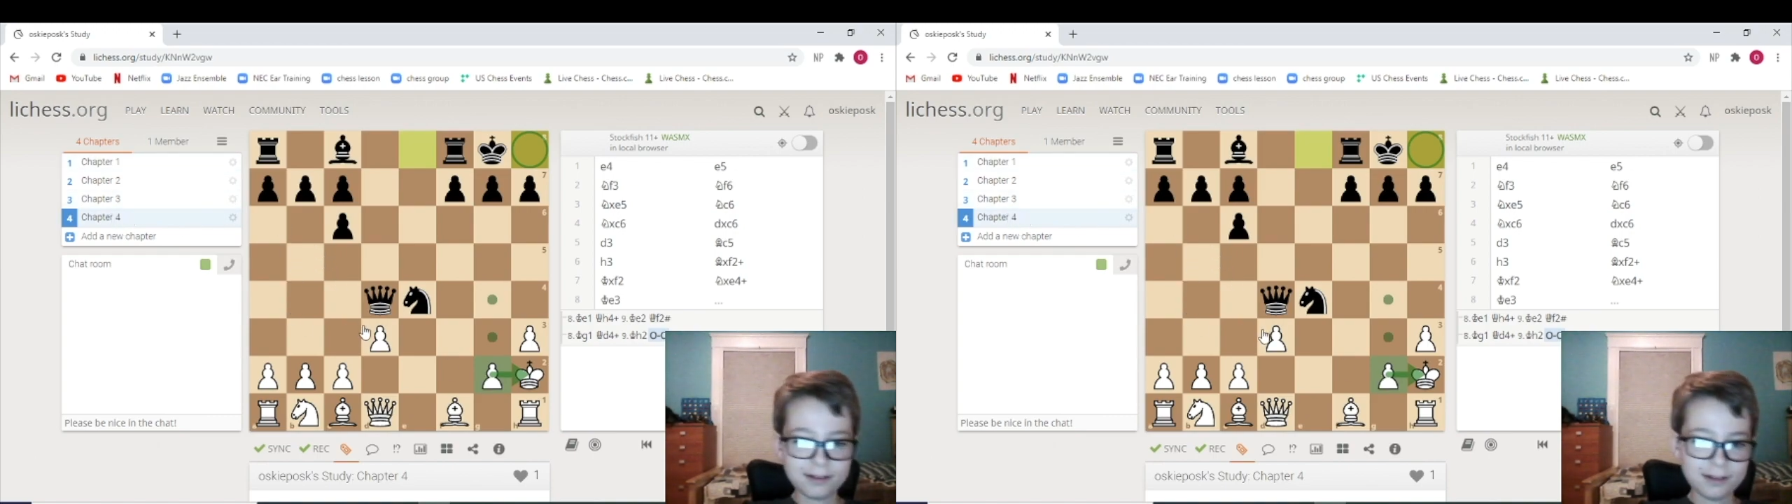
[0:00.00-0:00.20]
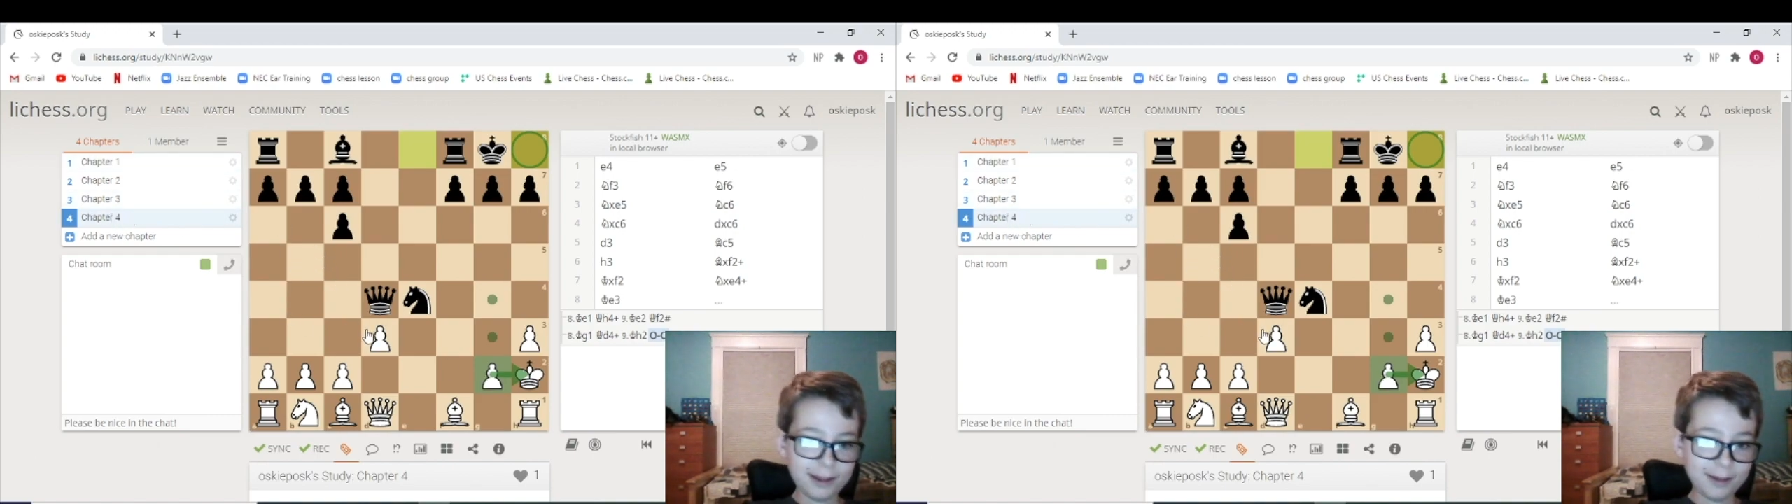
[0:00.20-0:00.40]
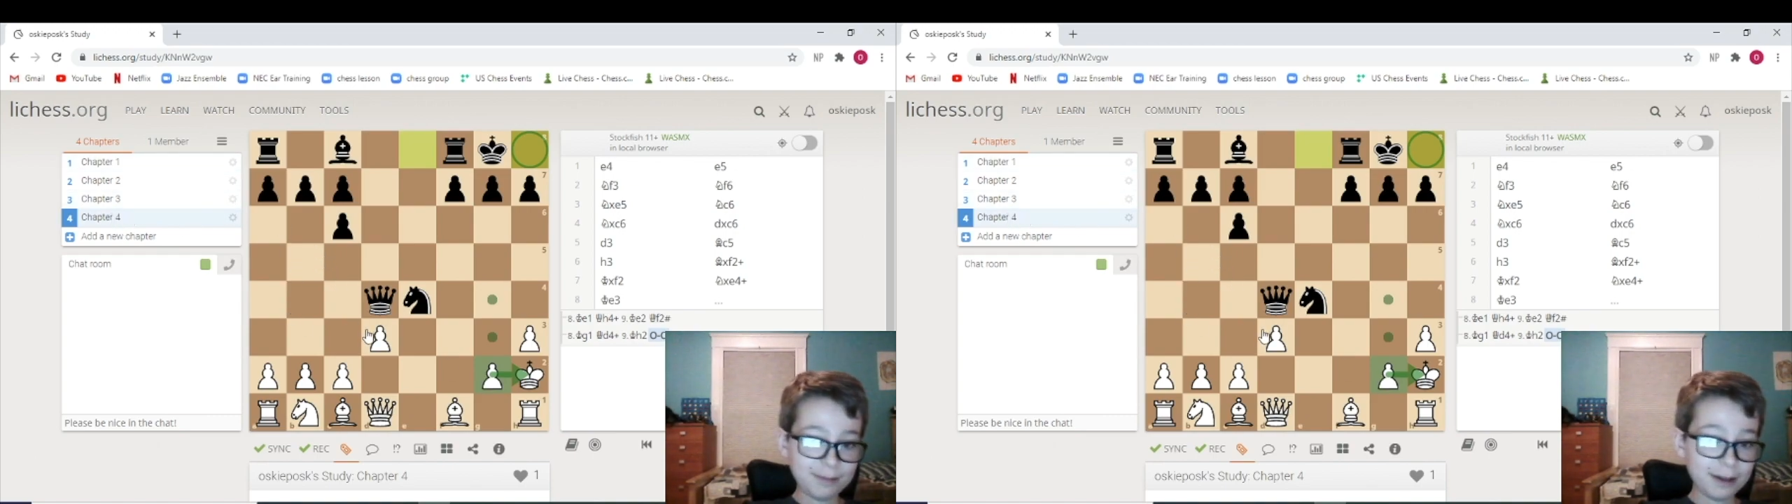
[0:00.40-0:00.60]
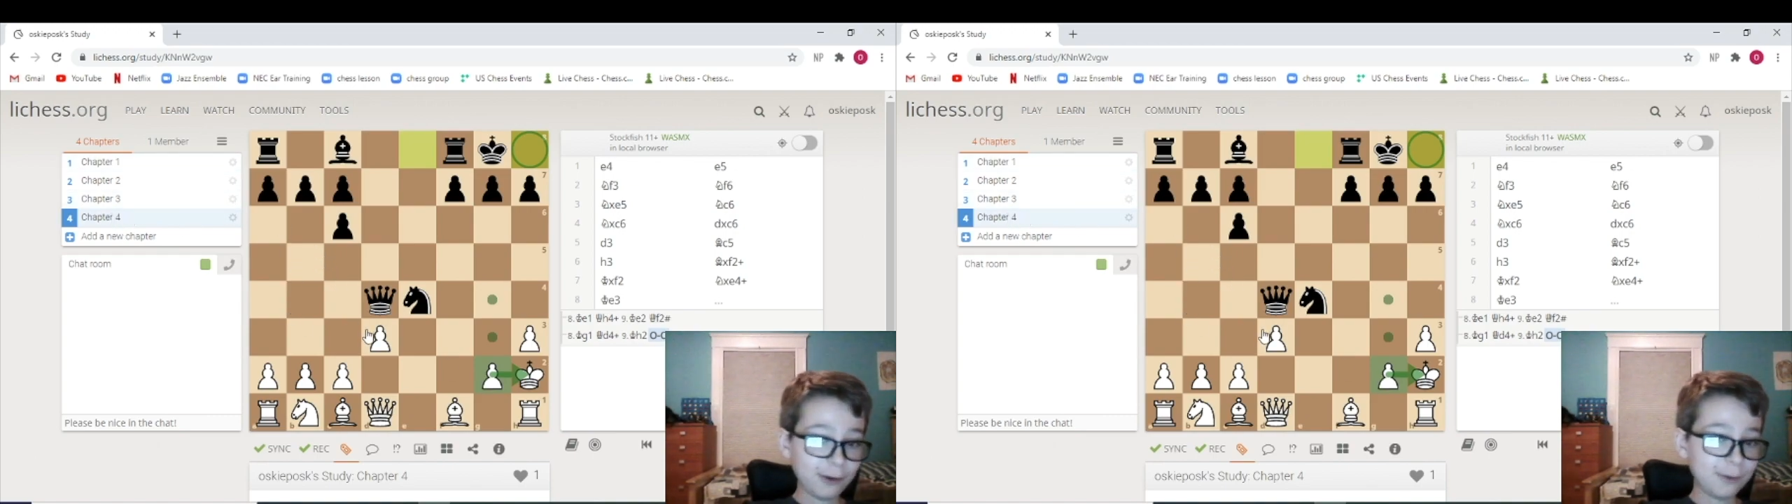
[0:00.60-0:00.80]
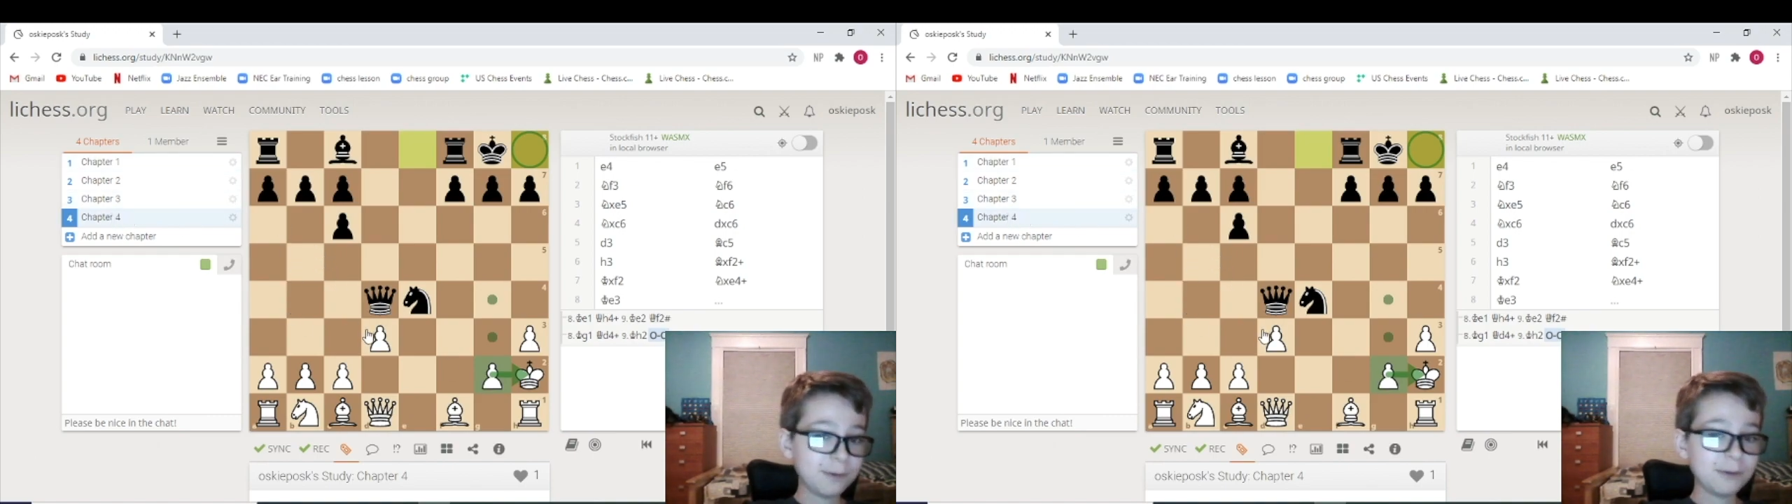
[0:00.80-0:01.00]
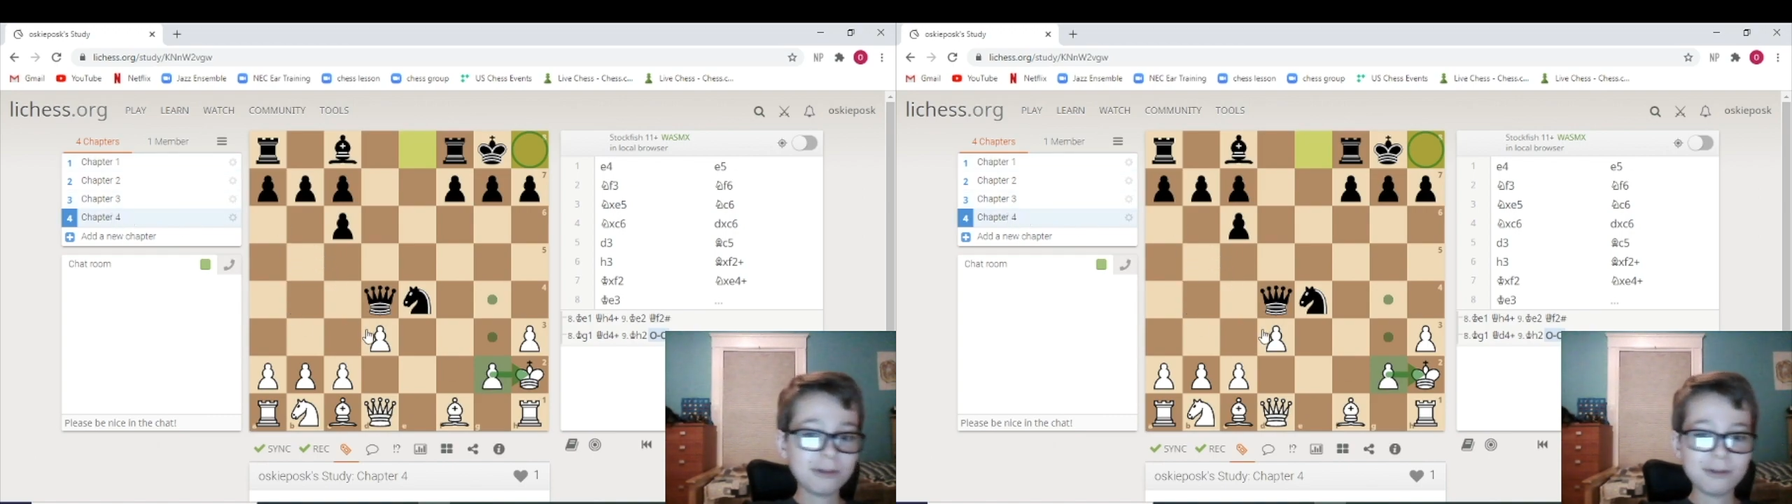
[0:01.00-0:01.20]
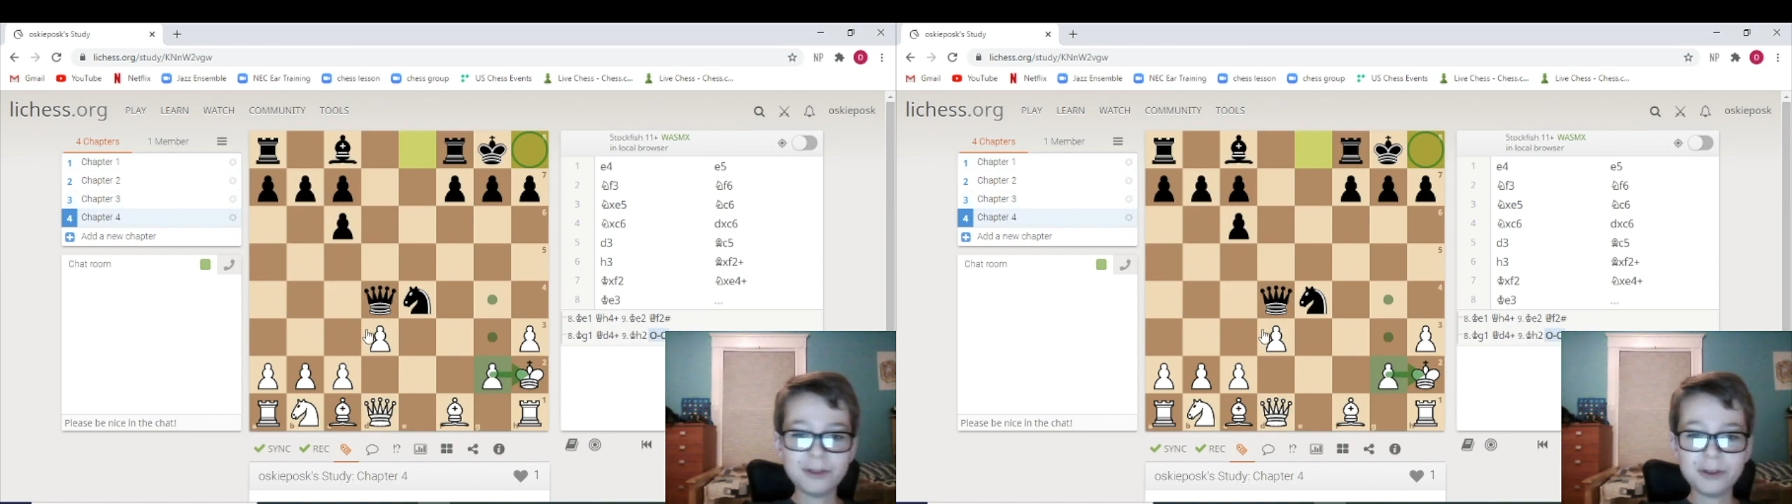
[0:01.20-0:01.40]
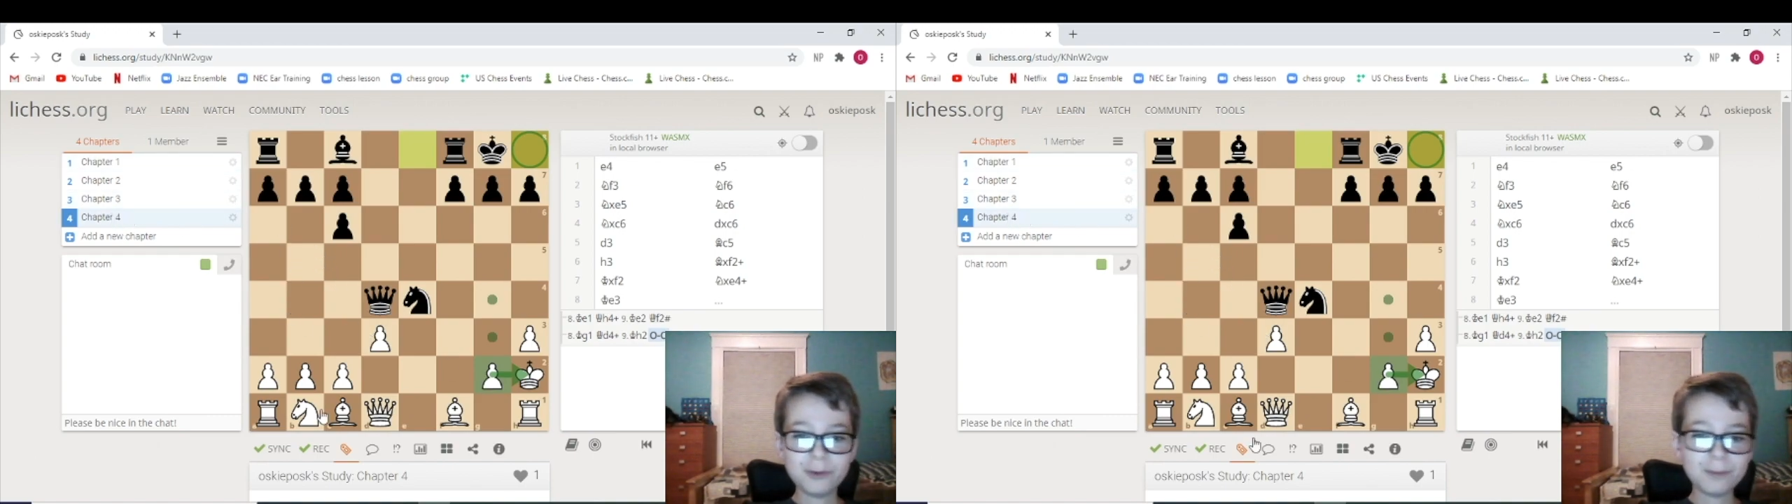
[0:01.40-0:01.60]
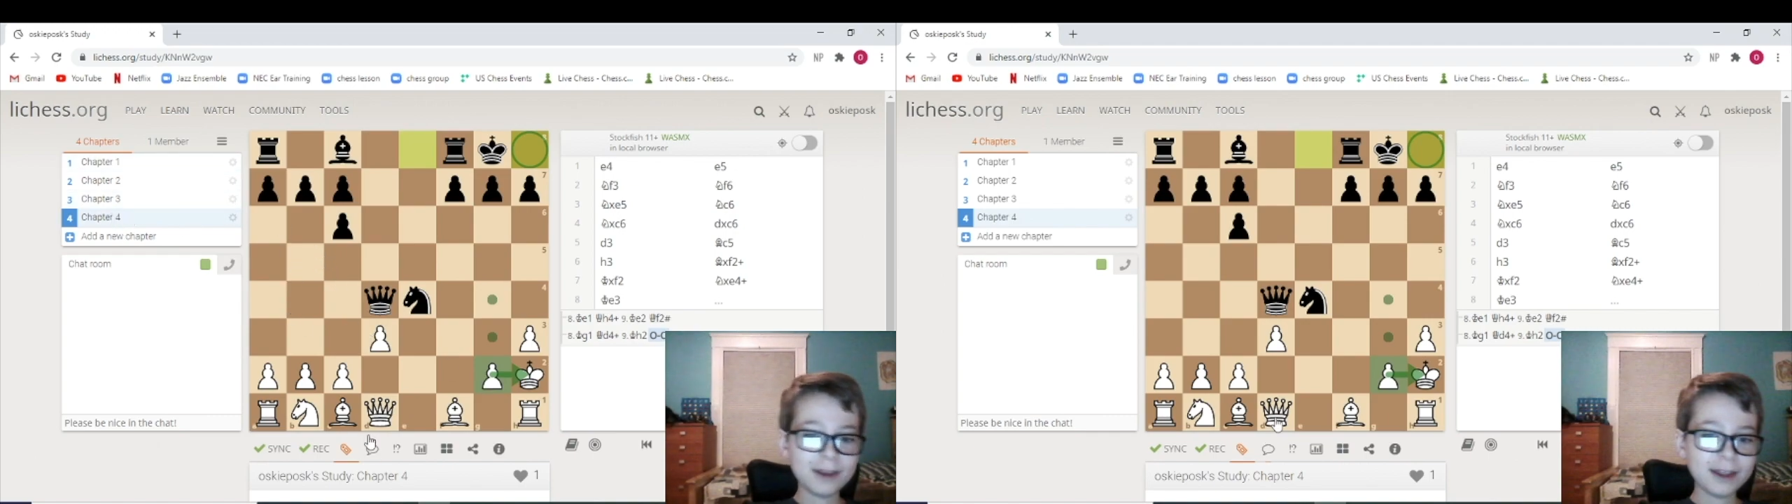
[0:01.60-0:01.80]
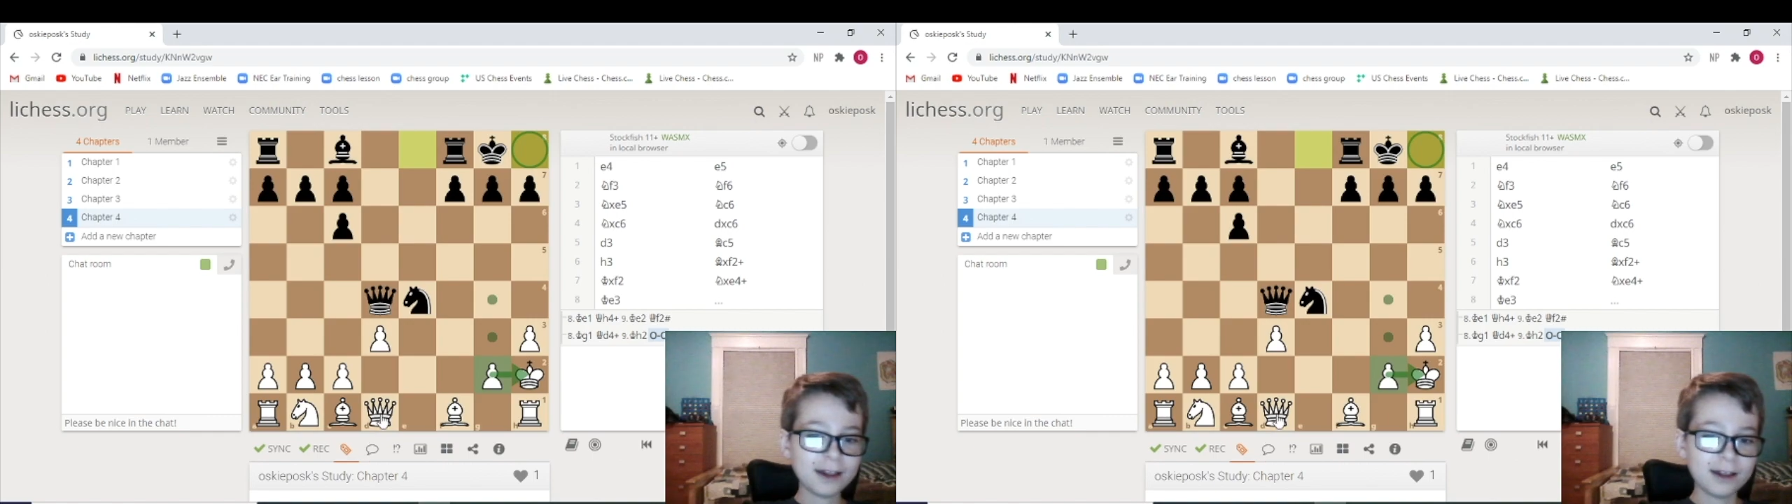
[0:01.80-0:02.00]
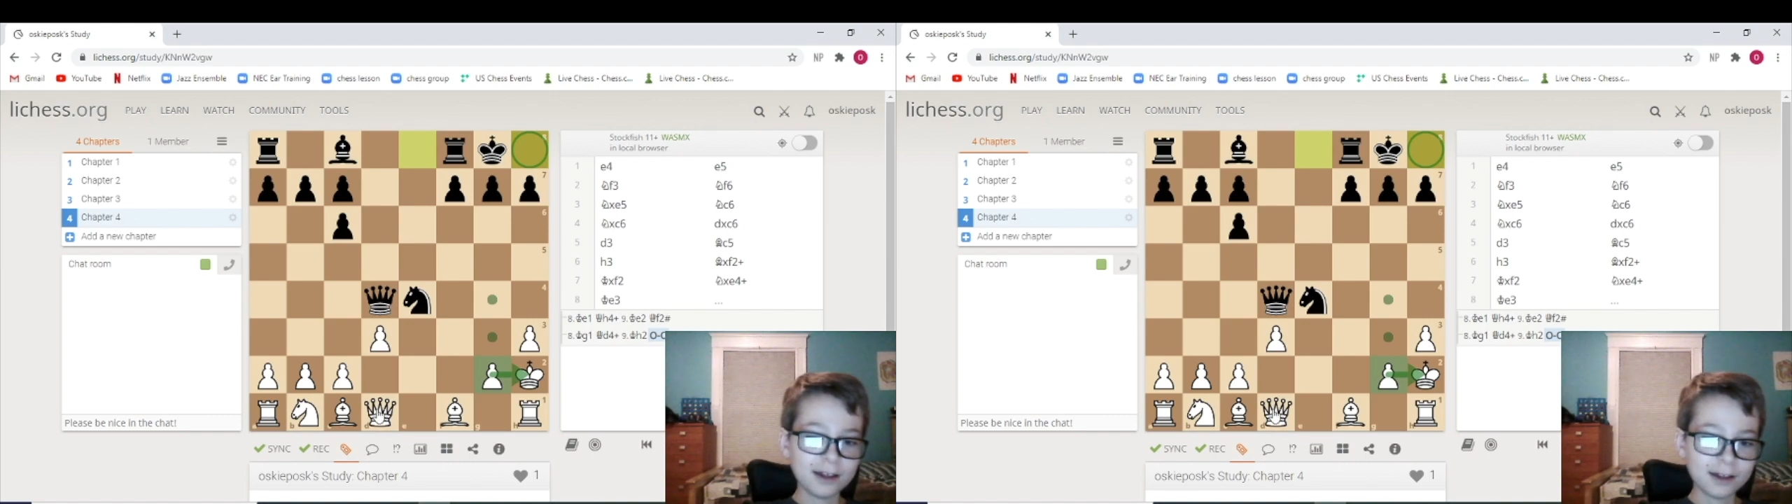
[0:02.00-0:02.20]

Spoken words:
I hope you enjoyed the opening.